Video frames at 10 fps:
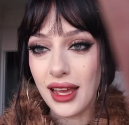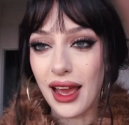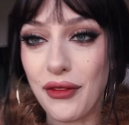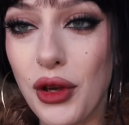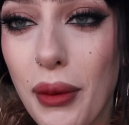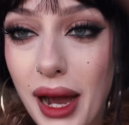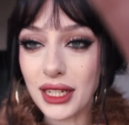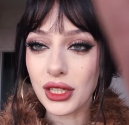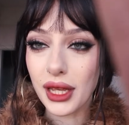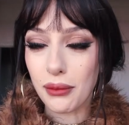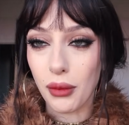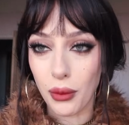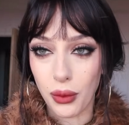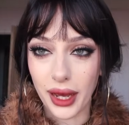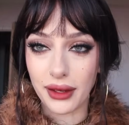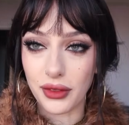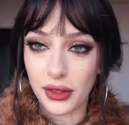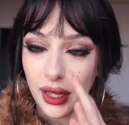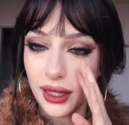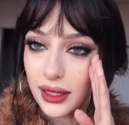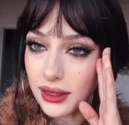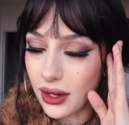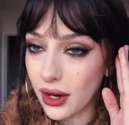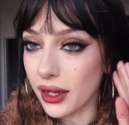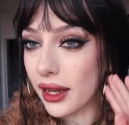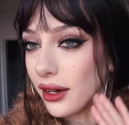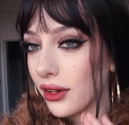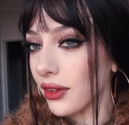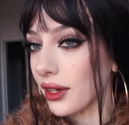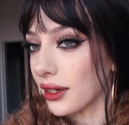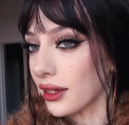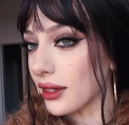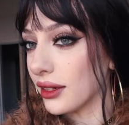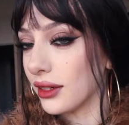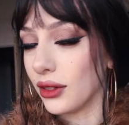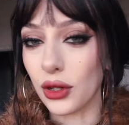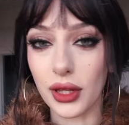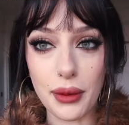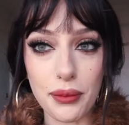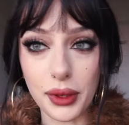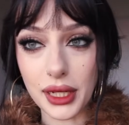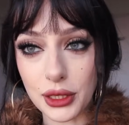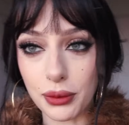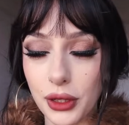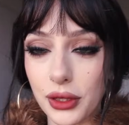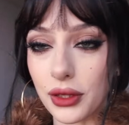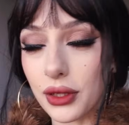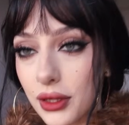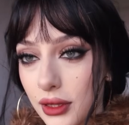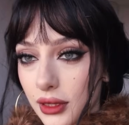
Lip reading: if you imagine like Mobwife, you think like dark hair, I think, or like bleach blonde.